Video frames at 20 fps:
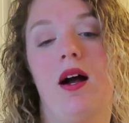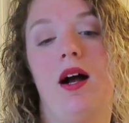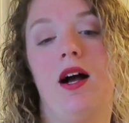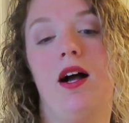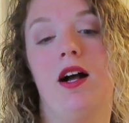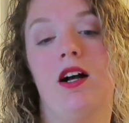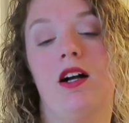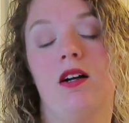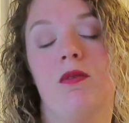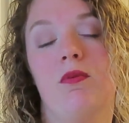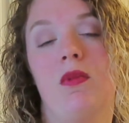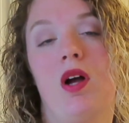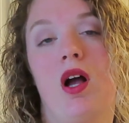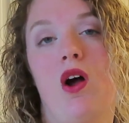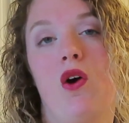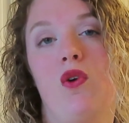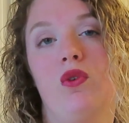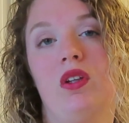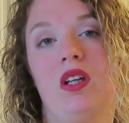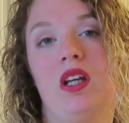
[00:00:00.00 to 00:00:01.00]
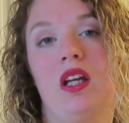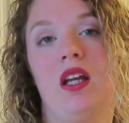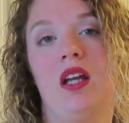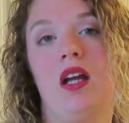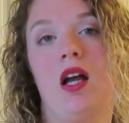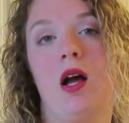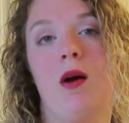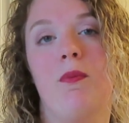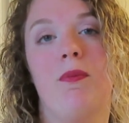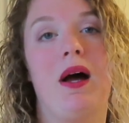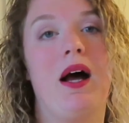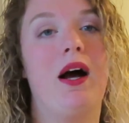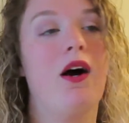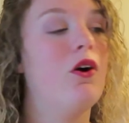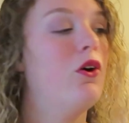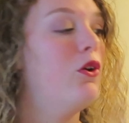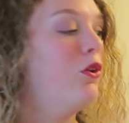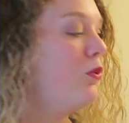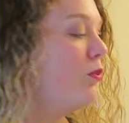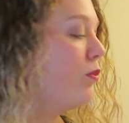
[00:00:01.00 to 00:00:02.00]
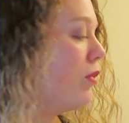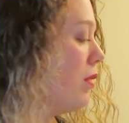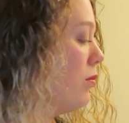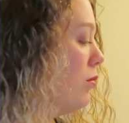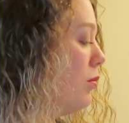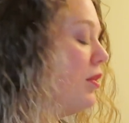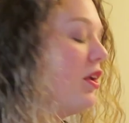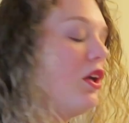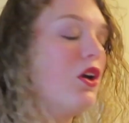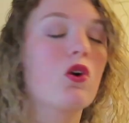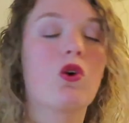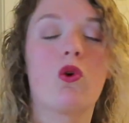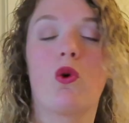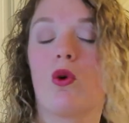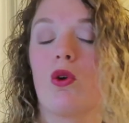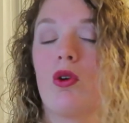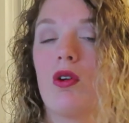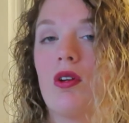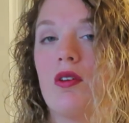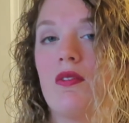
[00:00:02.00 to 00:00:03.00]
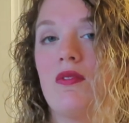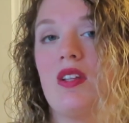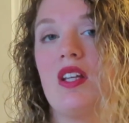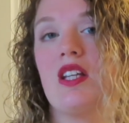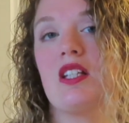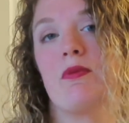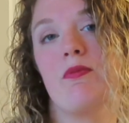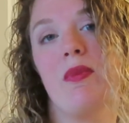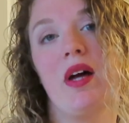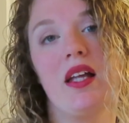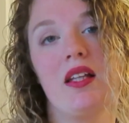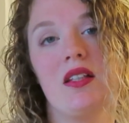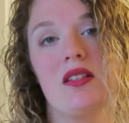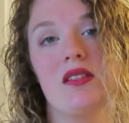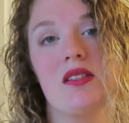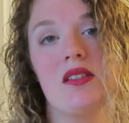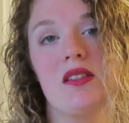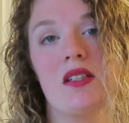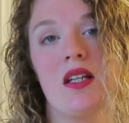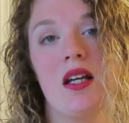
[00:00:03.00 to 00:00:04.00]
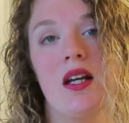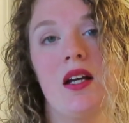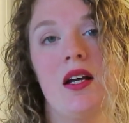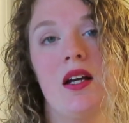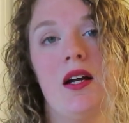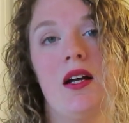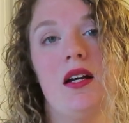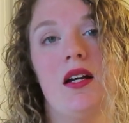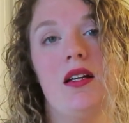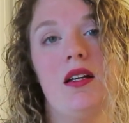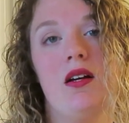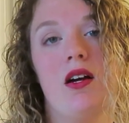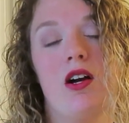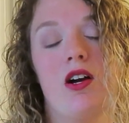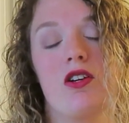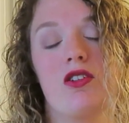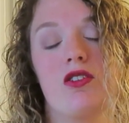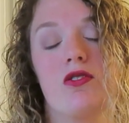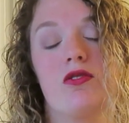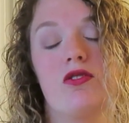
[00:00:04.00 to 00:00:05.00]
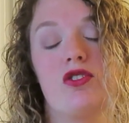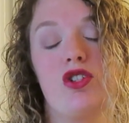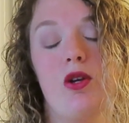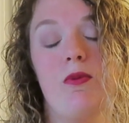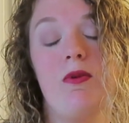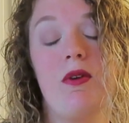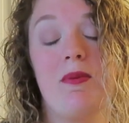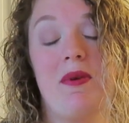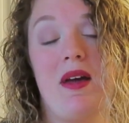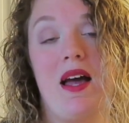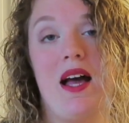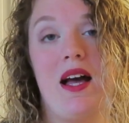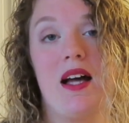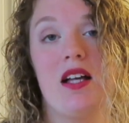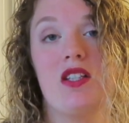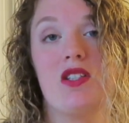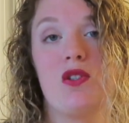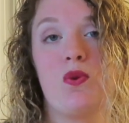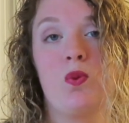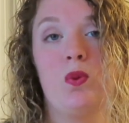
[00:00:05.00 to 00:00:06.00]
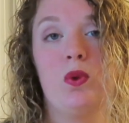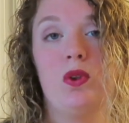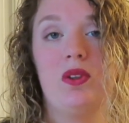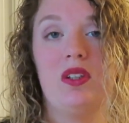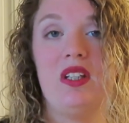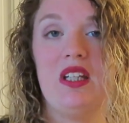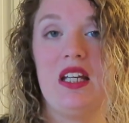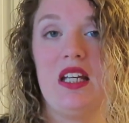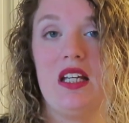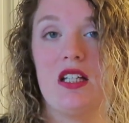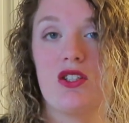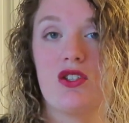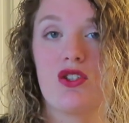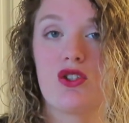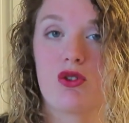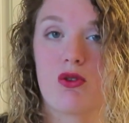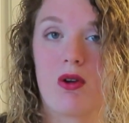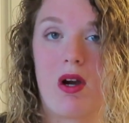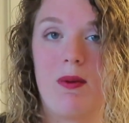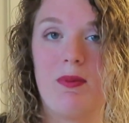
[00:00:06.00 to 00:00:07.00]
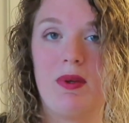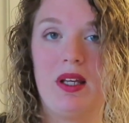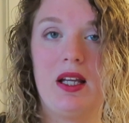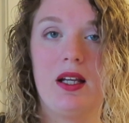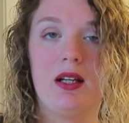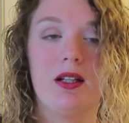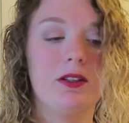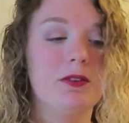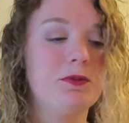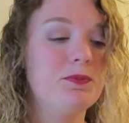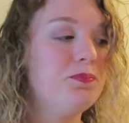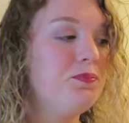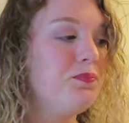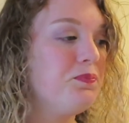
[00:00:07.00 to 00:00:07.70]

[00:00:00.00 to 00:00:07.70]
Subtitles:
Only about probably a quarter of these buttons, or Tubie Pads, will need scrubbing.